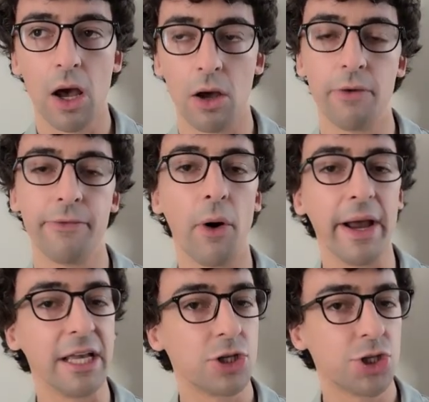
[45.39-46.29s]
uh, for
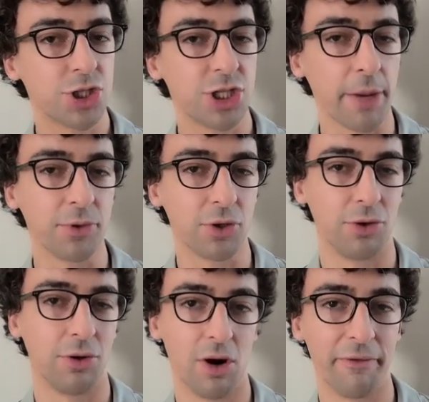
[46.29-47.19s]
each
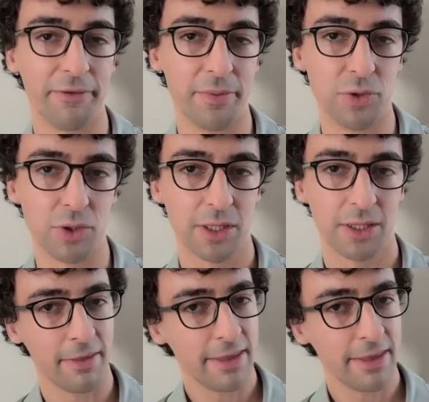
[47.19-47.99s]
chapter of the book.